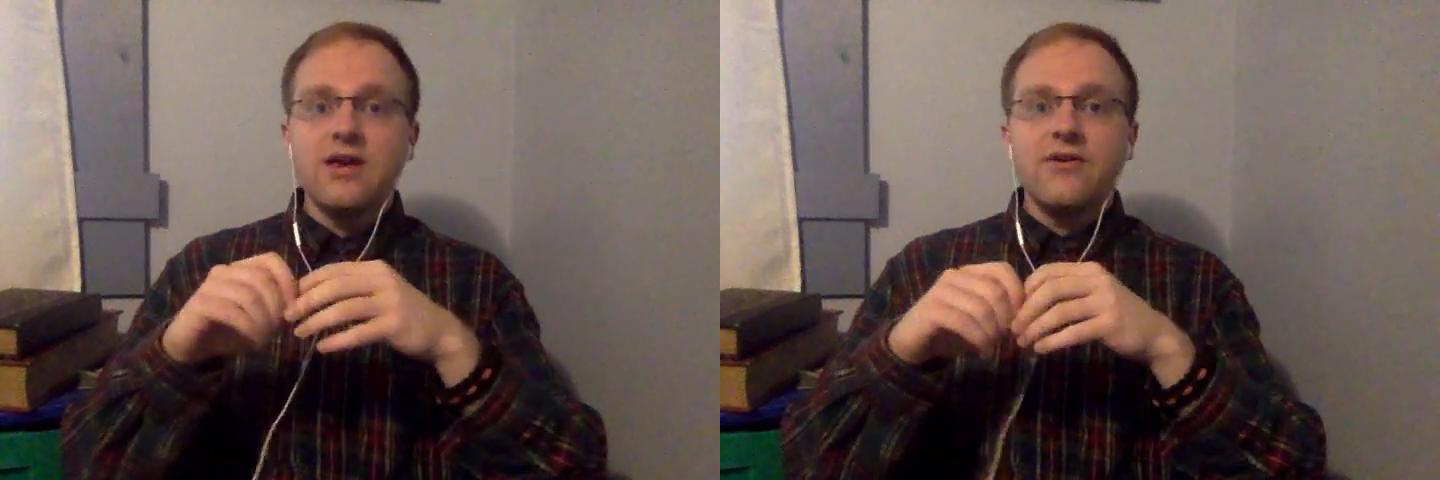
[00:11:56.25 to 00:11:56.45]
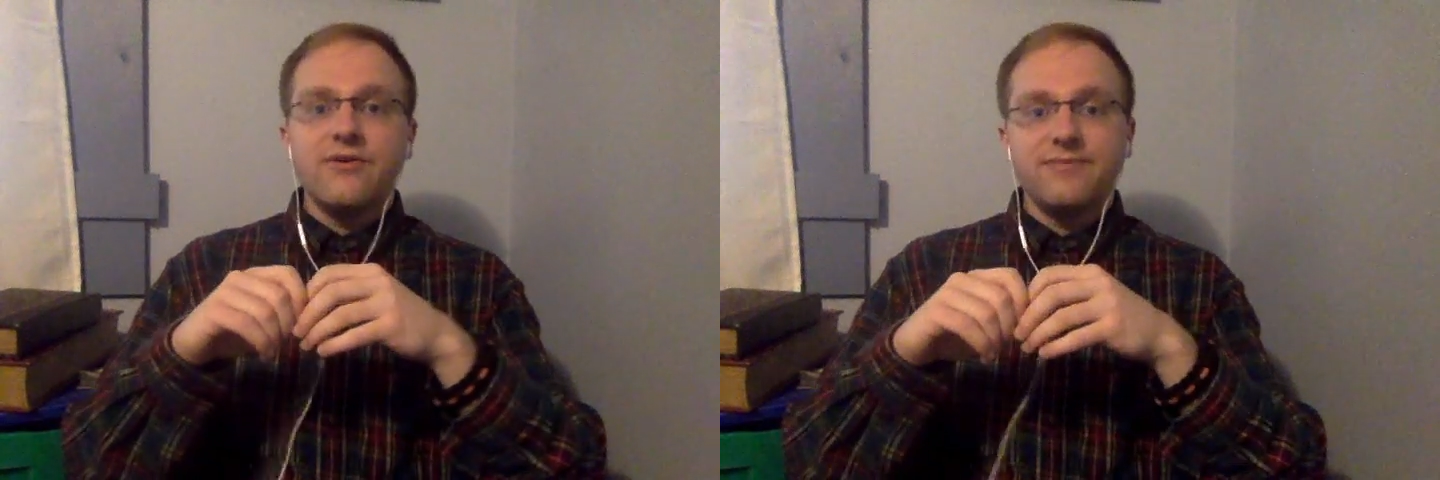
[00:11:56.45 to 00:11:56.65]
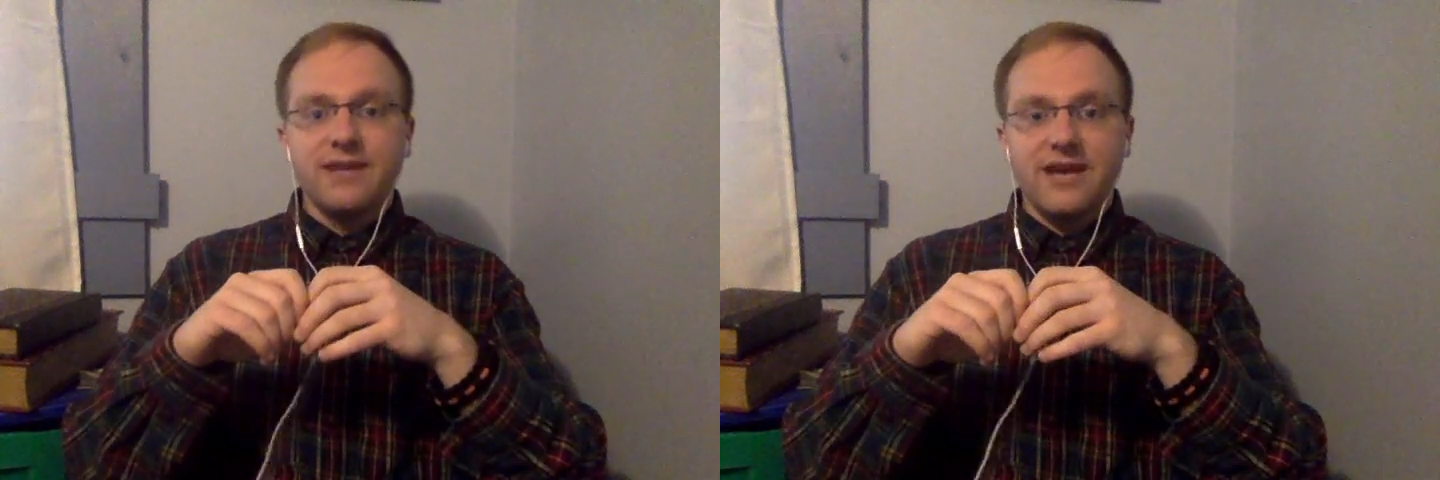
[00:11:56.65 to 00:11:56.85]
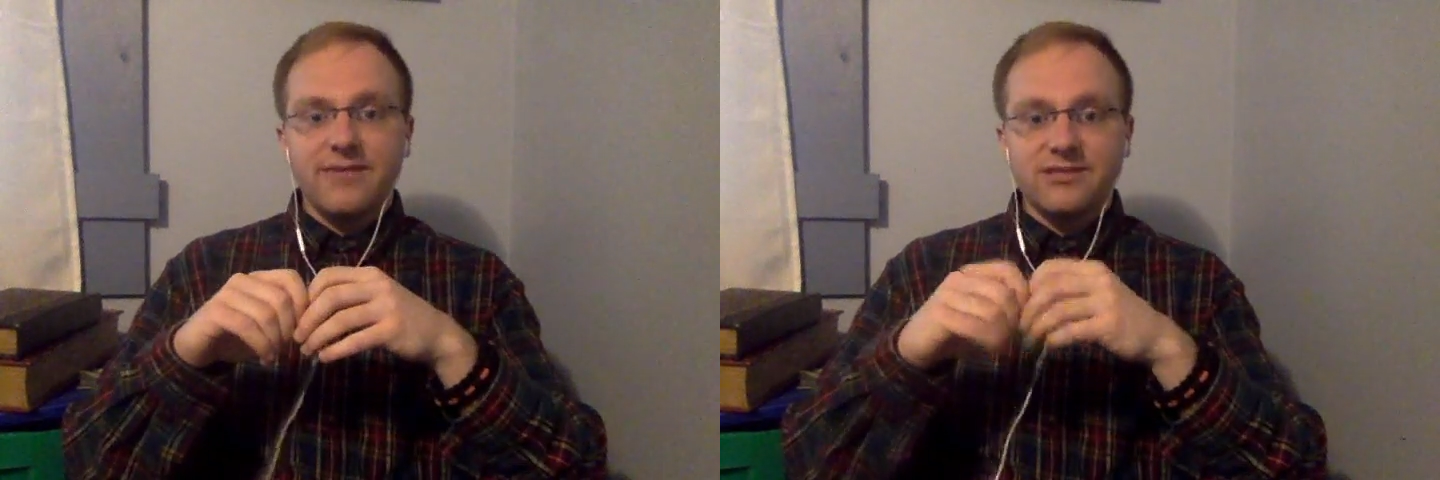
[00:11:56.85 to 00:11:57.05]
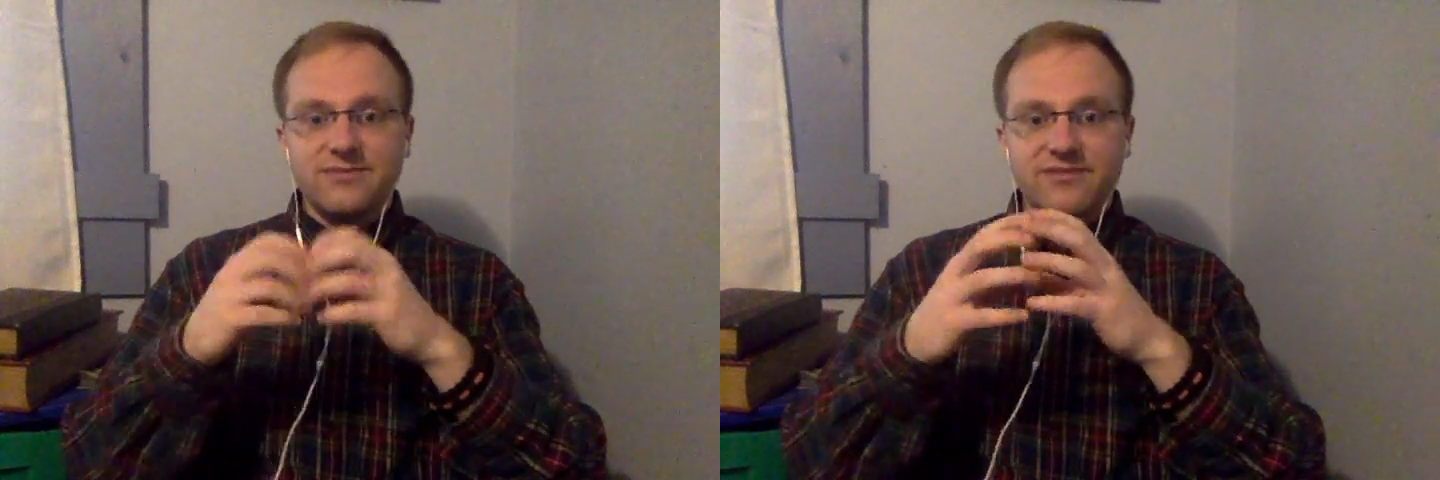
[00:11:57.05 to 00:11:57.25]
will be able
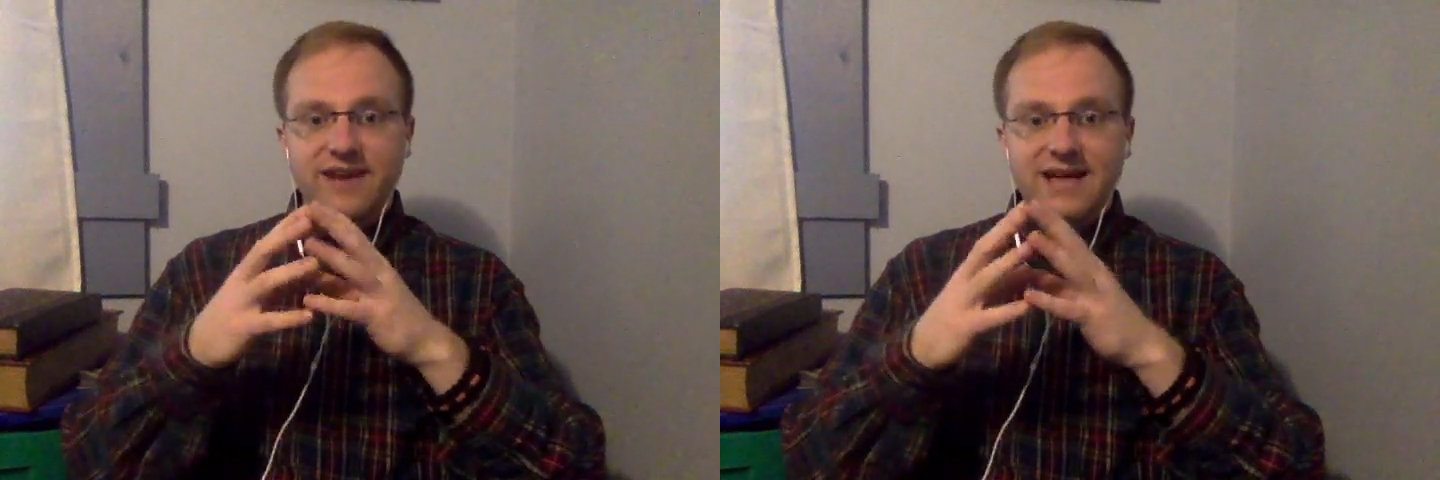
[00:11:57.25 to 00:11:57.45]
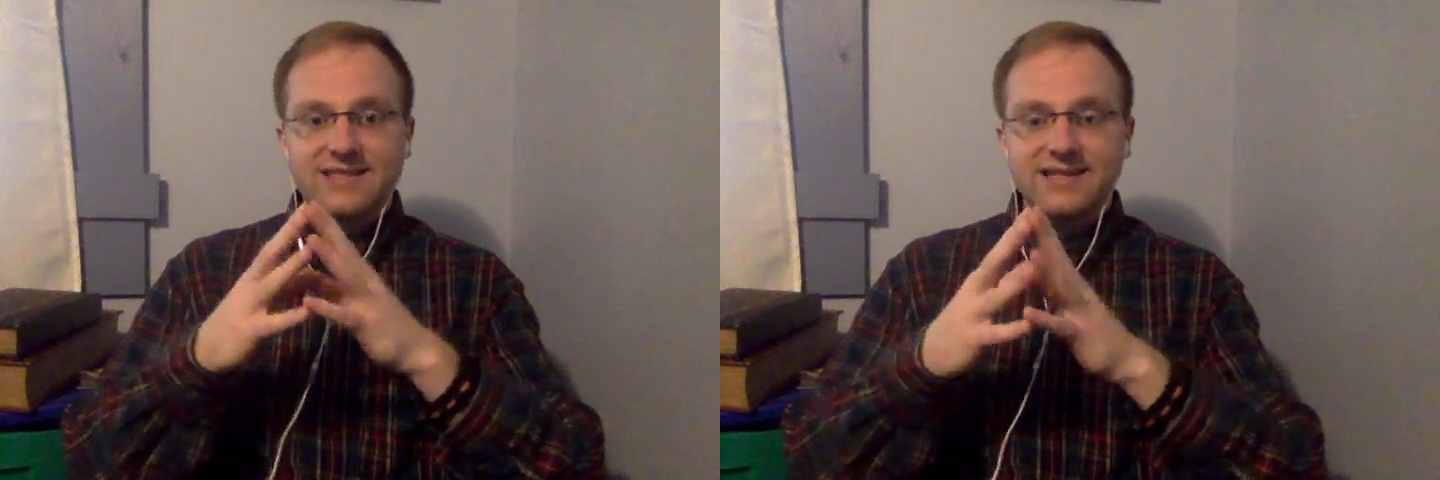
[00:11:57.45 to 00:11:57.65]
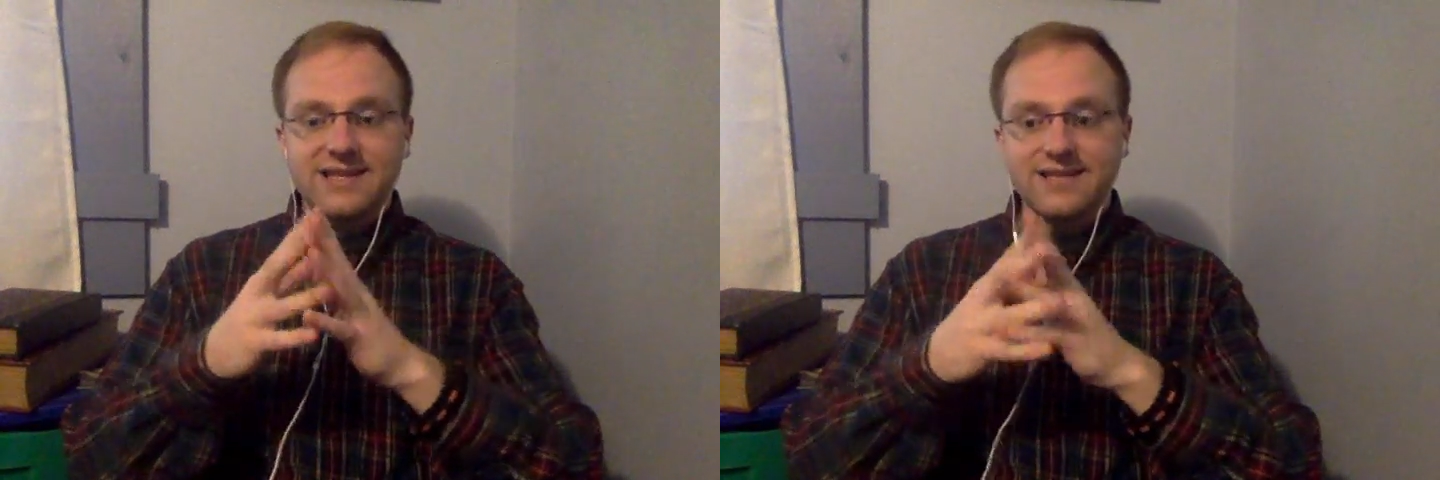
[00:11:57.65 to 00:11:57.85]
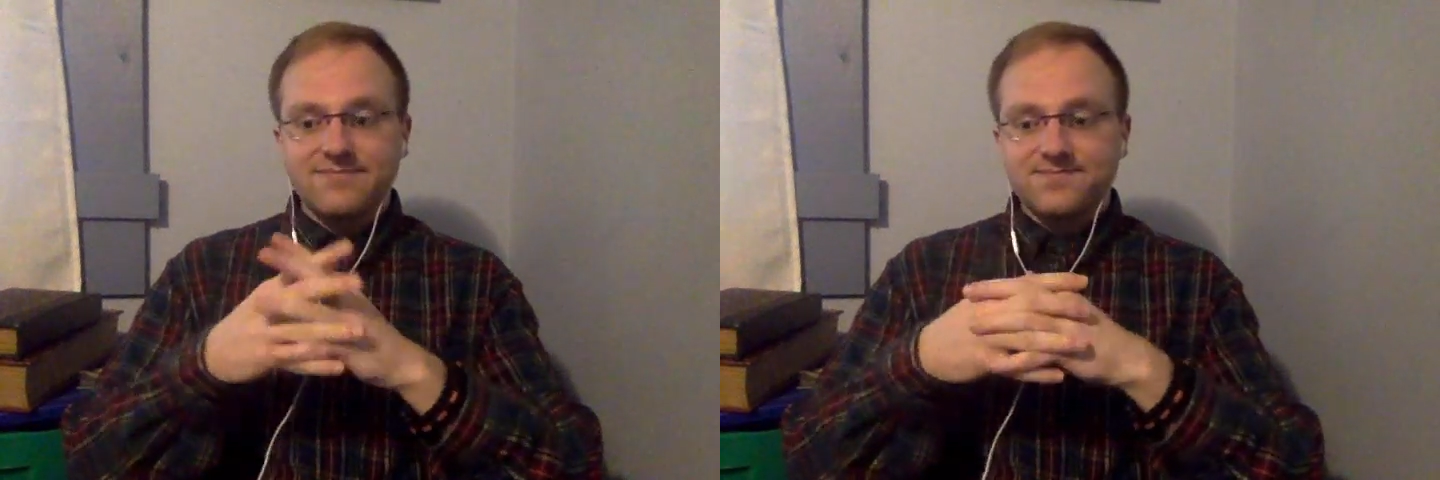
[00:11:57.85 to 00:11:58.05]
to be vaccinated.